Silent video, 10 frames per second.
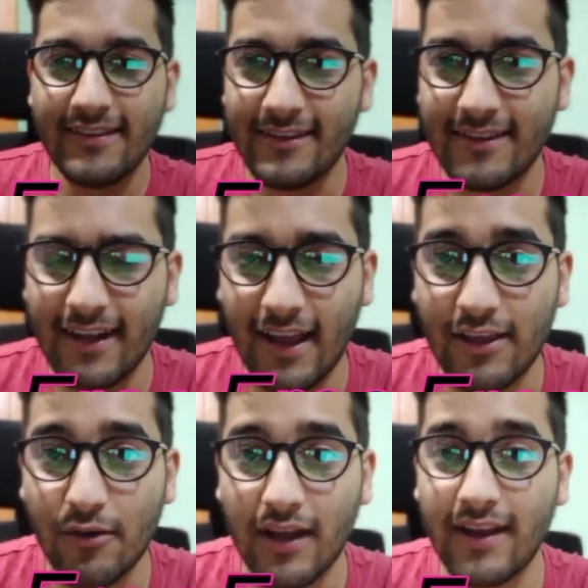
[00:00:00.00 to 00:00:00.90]
this thing
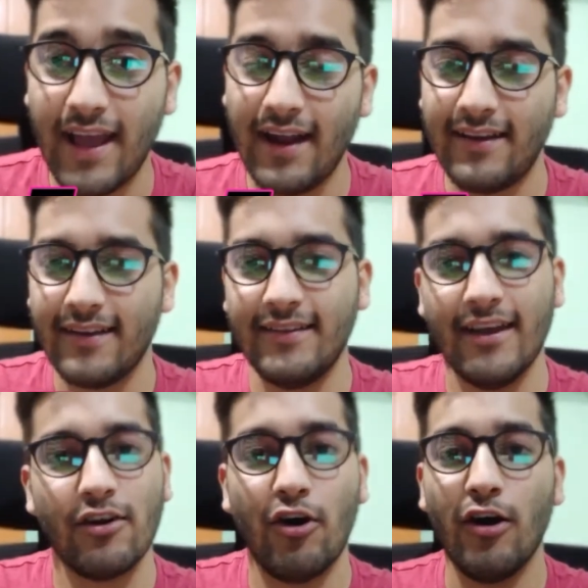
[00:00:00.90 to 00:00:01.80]
like you can get
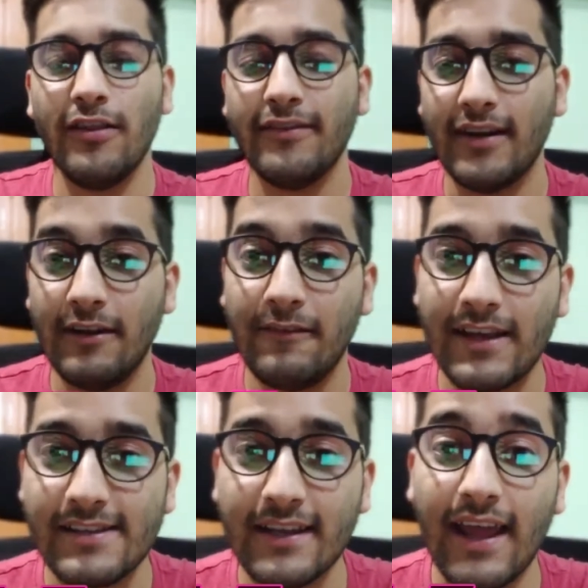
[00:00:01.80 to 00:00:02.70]
there all the
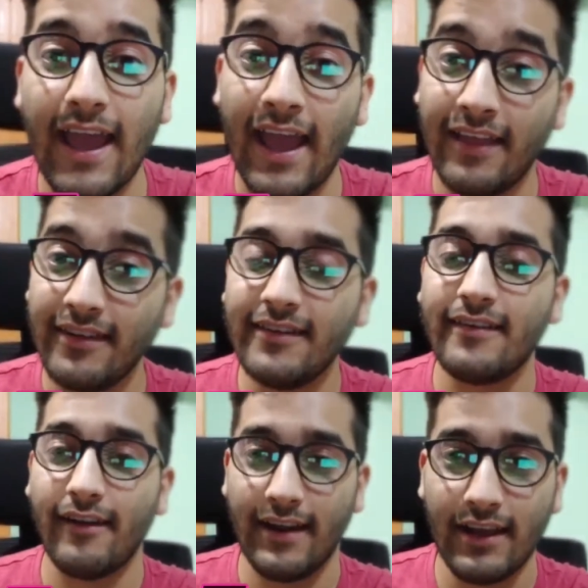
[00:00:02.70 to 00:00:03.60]
certification and the
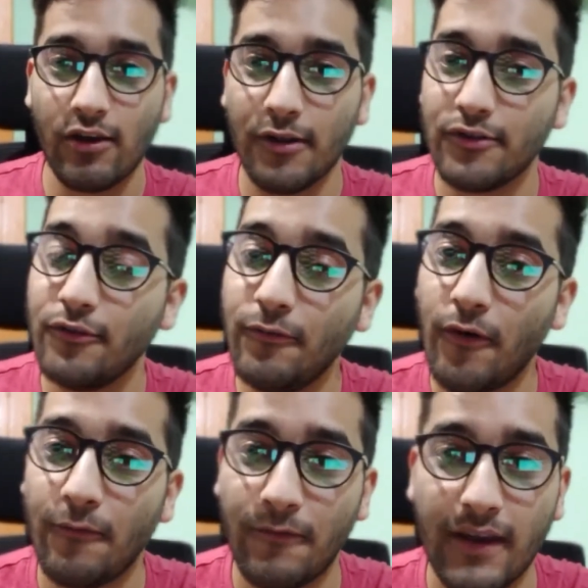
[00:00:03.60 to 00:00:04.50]
training also
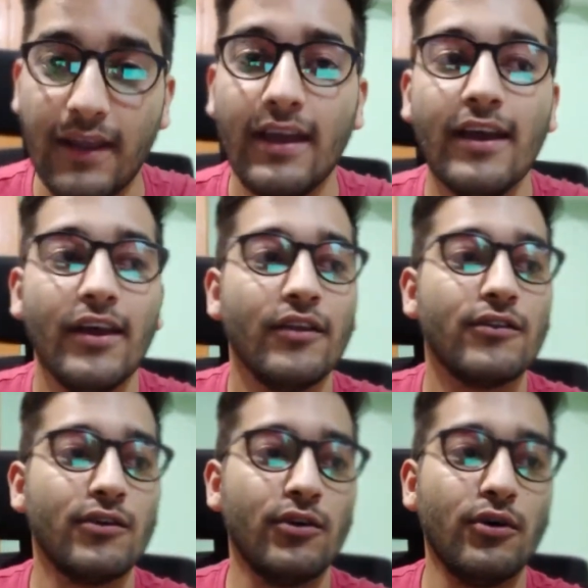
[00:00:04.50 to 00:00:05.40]
for free.
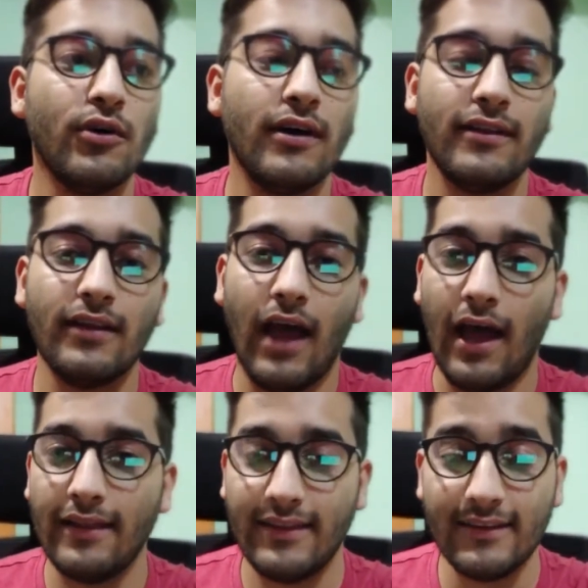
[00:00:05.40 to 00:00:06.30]
So
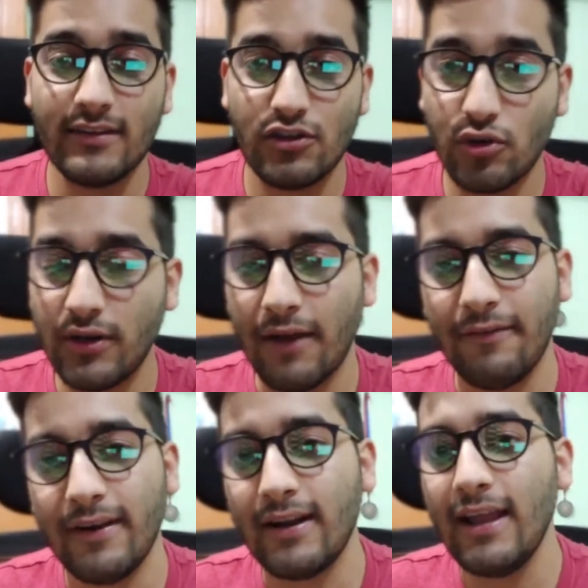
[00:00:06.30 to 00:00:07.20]
uh, this should
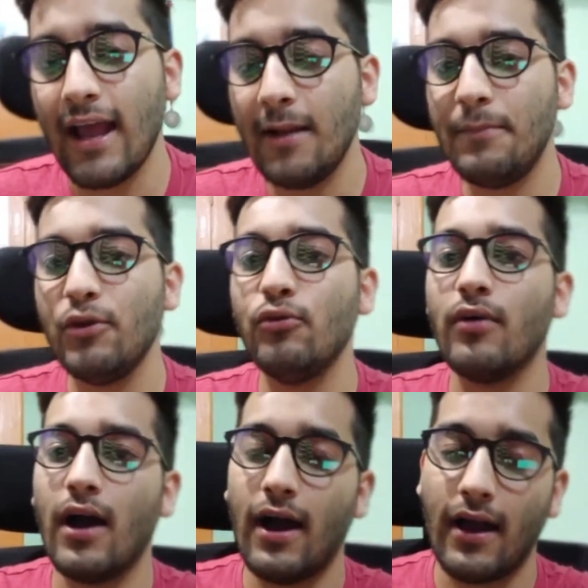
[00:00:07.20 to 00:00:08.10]
definitely help you
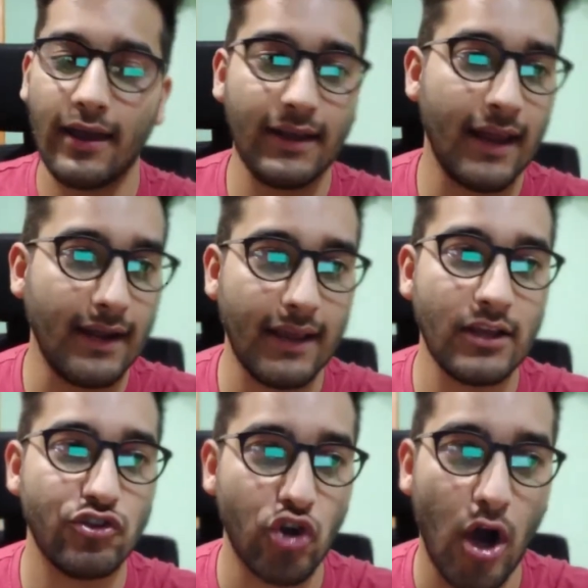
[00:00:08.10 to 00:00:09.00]
uh, in getting
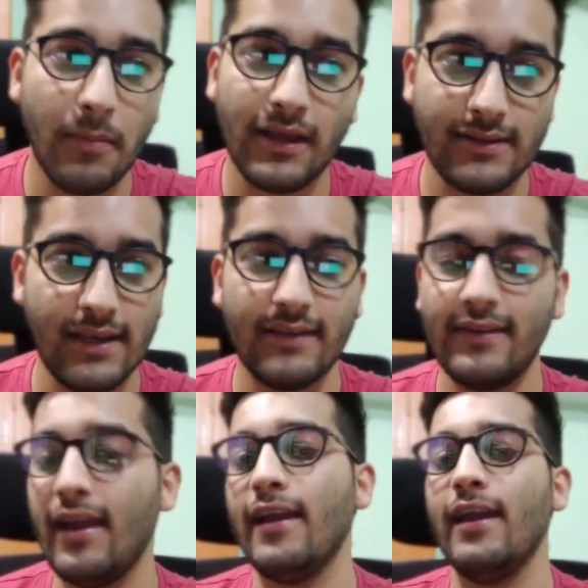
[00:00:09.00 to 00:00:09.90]
a job. Like J N
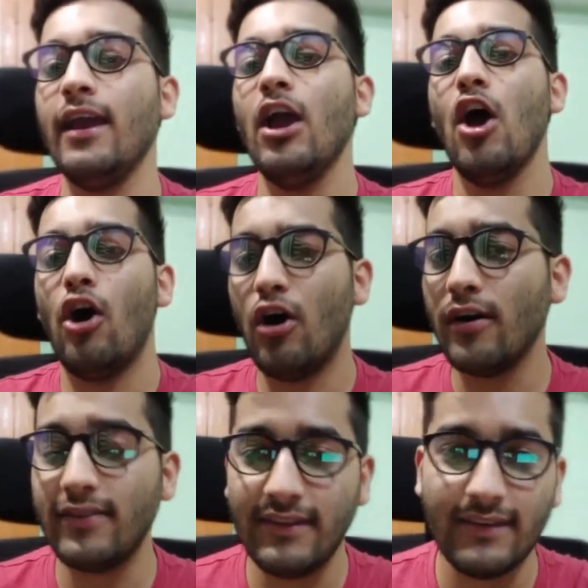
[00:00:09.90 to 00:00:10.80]
C I A or
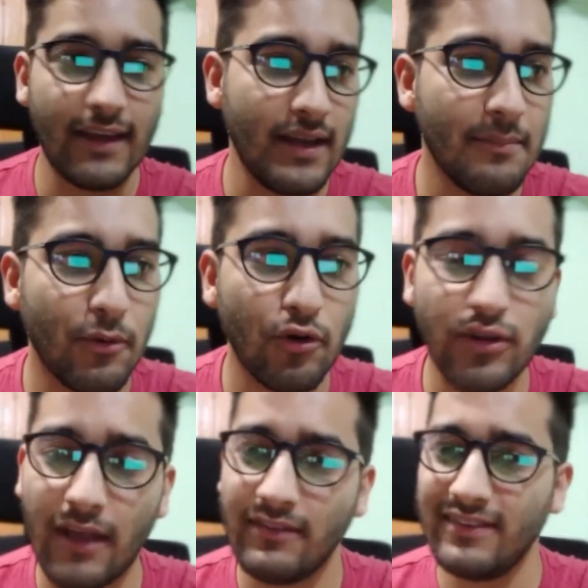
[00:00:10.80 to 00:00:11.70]
C C N A
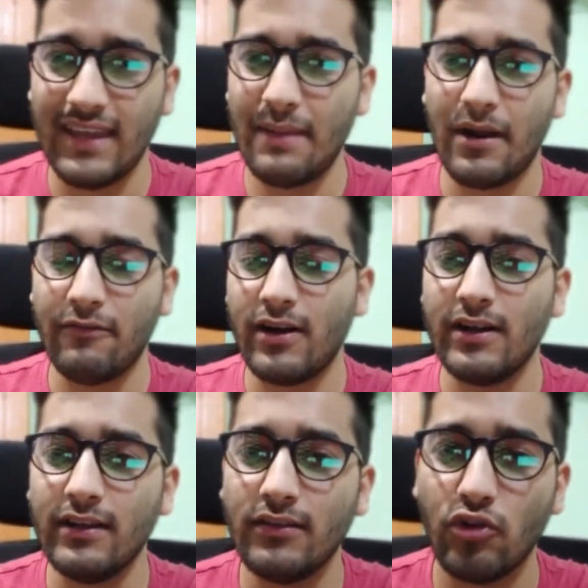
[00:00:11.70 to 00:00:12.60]
both have the same
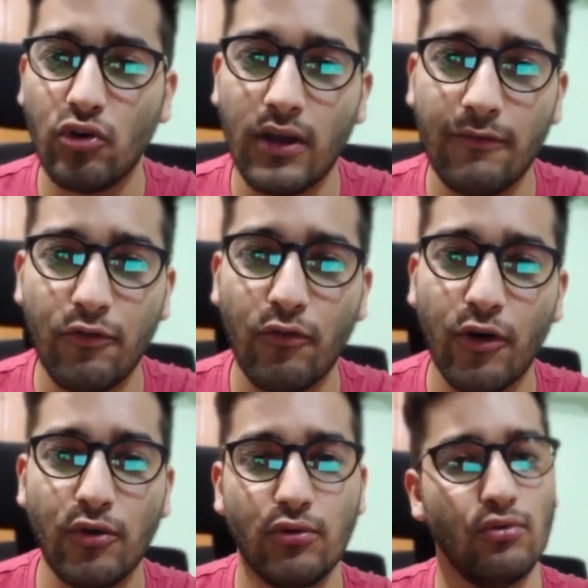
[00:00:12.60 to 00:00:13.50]
advantage. So if you
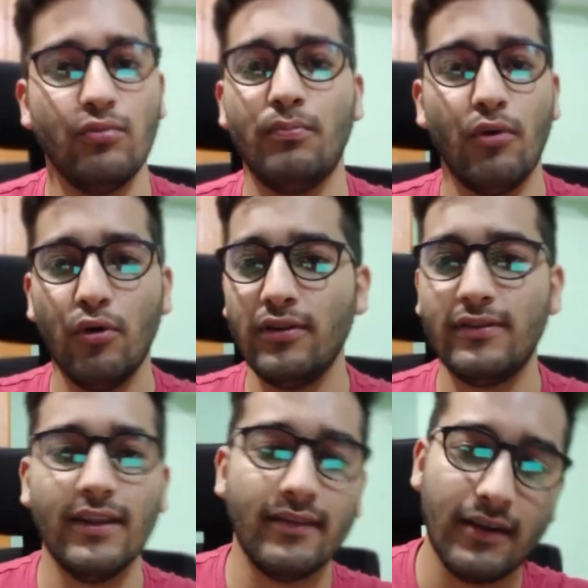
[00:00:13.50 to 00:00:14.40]
want to do both
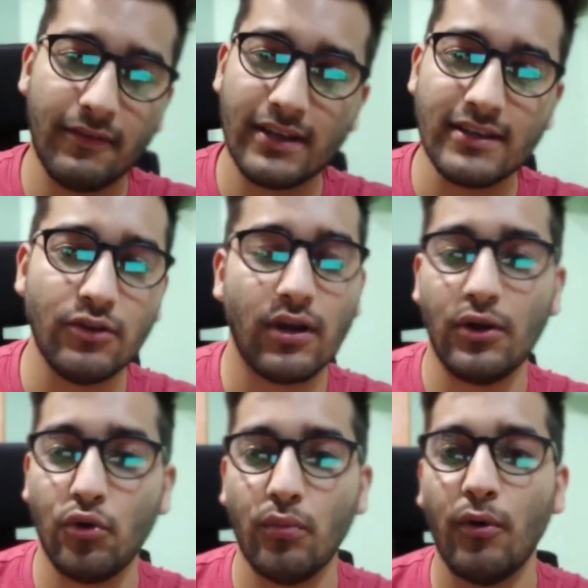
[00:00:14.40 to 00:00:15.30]
the certification, you
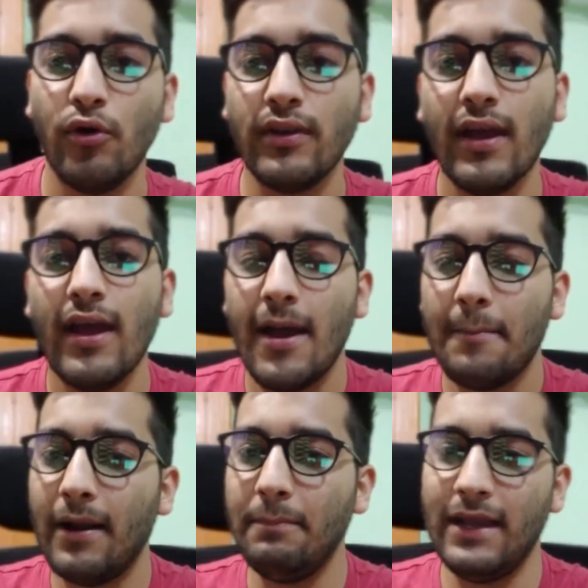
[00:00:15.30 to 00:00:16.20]
can do both,
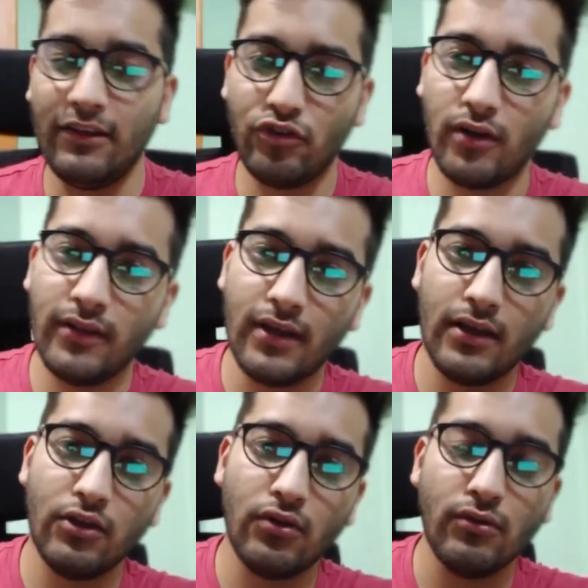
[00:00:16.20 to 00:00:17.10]
but based on the
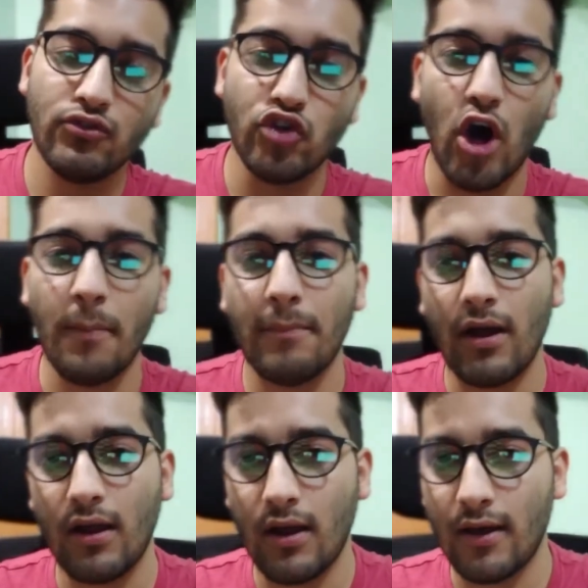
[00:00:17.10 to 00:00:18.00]
you know job
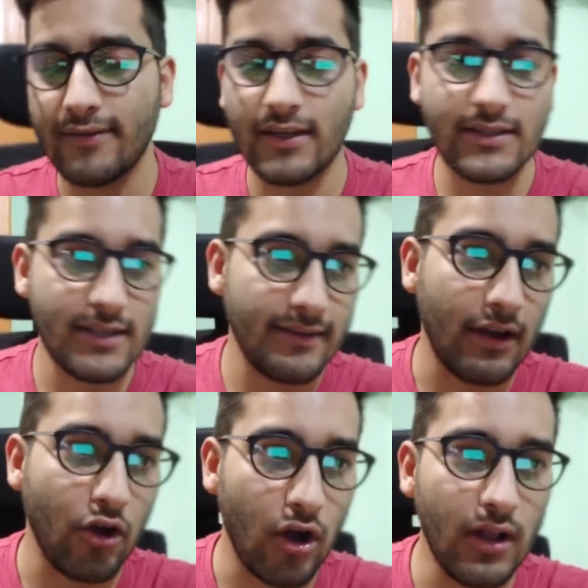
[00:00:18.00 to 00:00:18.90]
uh, searches
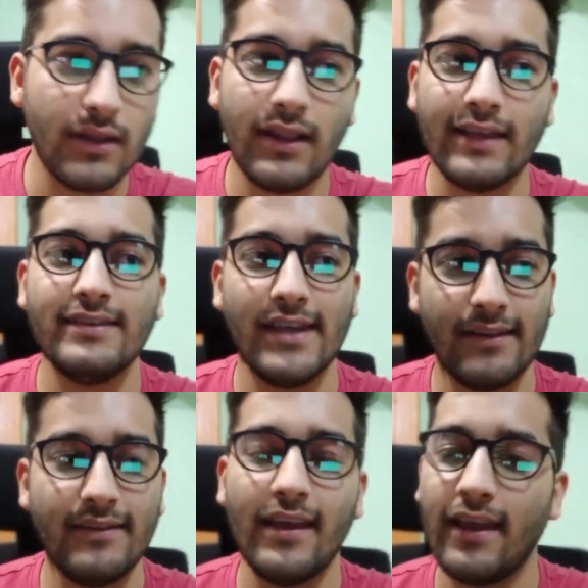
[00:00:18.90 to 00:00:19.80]
and all, like J
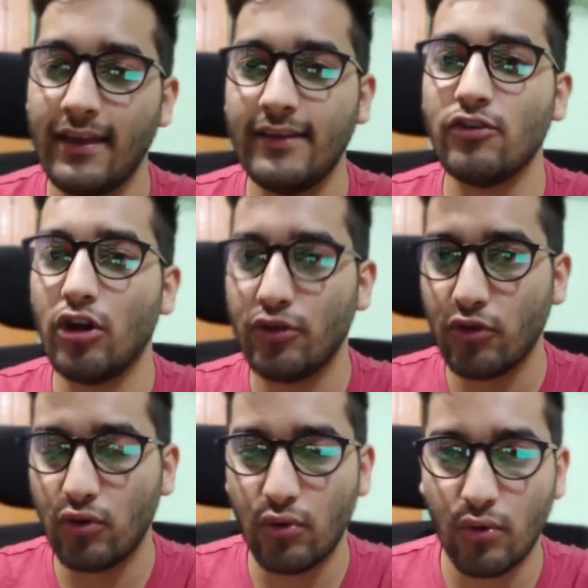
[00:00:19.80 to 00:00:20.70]
N C I A is
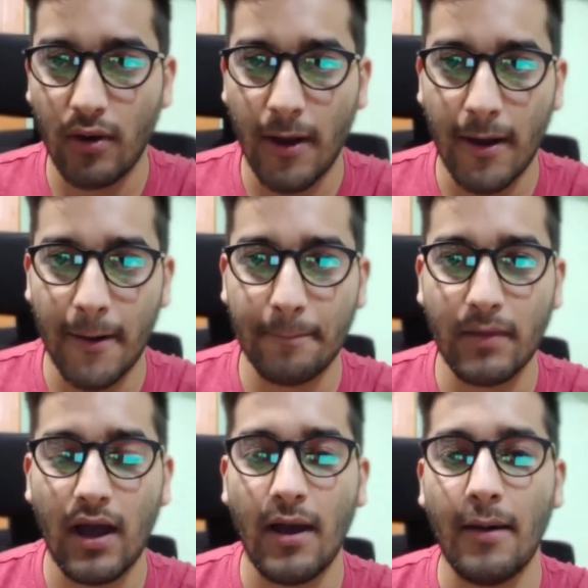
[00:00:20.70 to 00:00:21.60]
also uh,
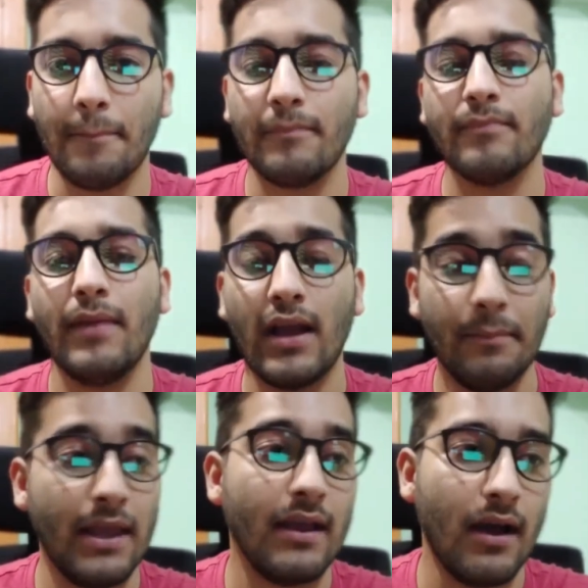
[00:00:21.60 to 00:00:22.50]
uh,
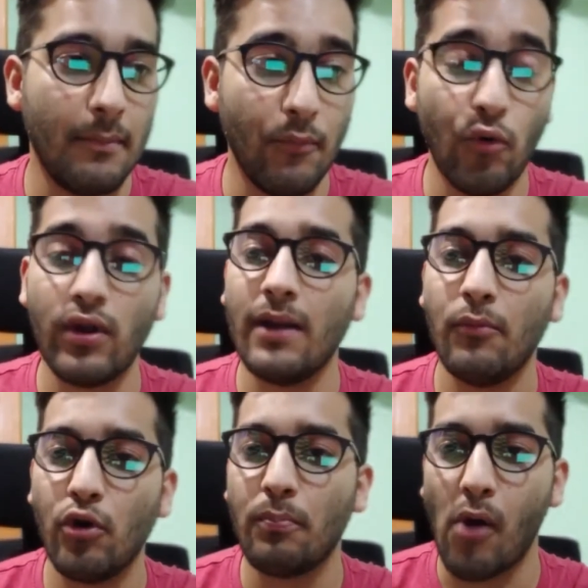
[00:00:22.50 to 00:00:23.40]
becoming more and
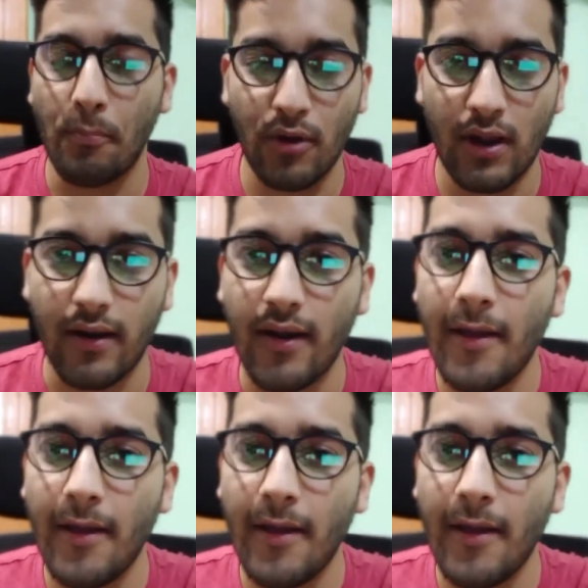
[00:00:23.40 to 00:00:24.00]
more popular